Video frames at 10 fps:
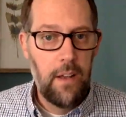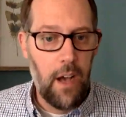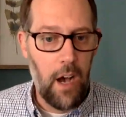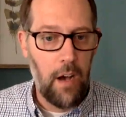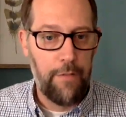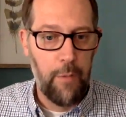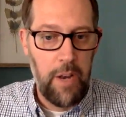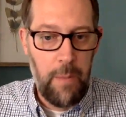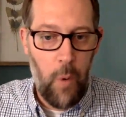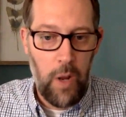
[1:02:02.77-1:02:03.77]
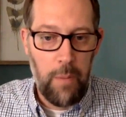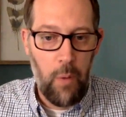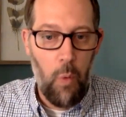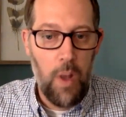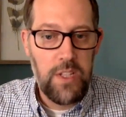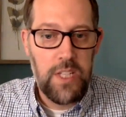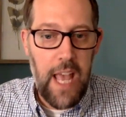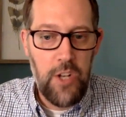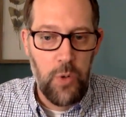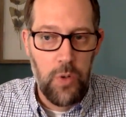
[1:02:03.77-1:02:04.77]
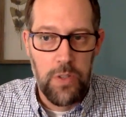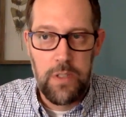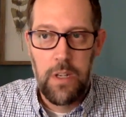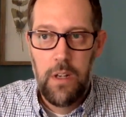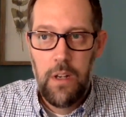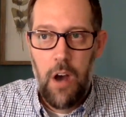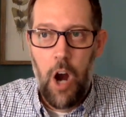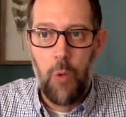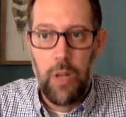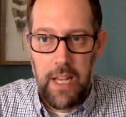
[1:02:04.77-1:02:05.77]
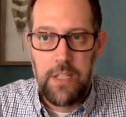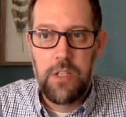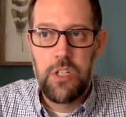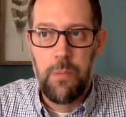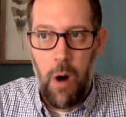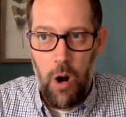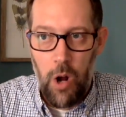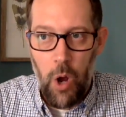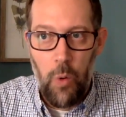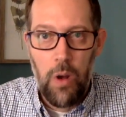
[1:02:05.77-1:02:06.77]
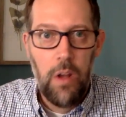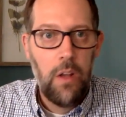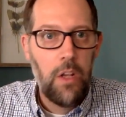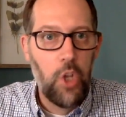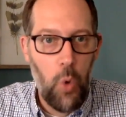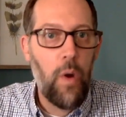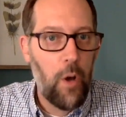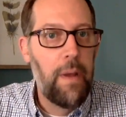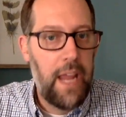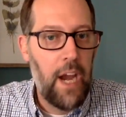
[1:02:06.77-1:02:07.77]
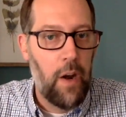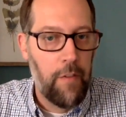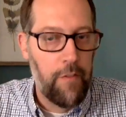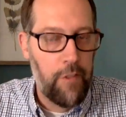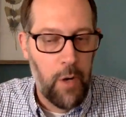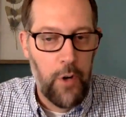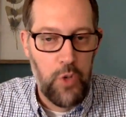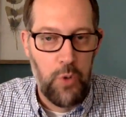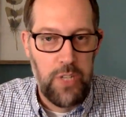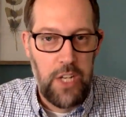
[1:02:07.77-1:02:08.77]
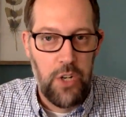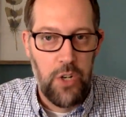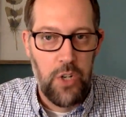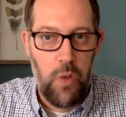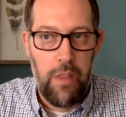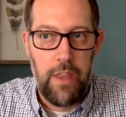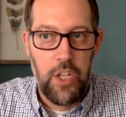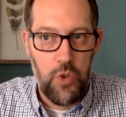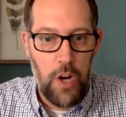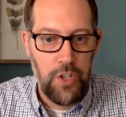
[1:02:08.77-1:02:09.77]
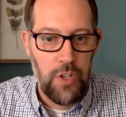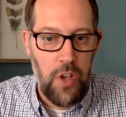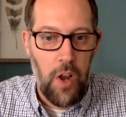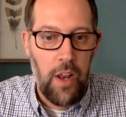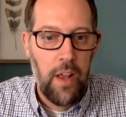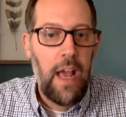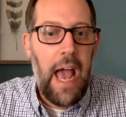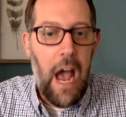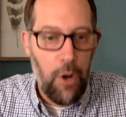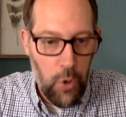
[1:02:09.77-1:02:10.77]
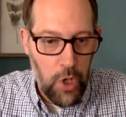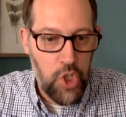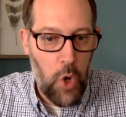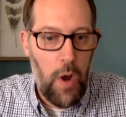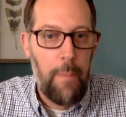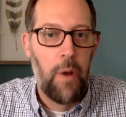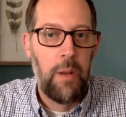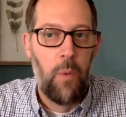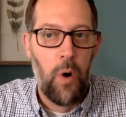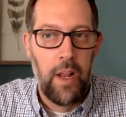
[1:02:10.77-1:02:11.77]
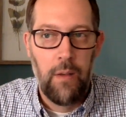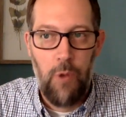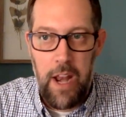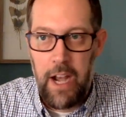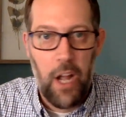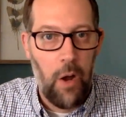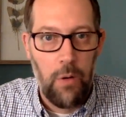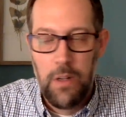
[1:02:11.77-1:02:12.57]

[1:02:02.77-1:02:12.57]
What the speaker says: for Monday morning, but once schedules are released tomorrow, you will be hearing from your virtual teachers with instructions on how you can show up Monday morning ready to go.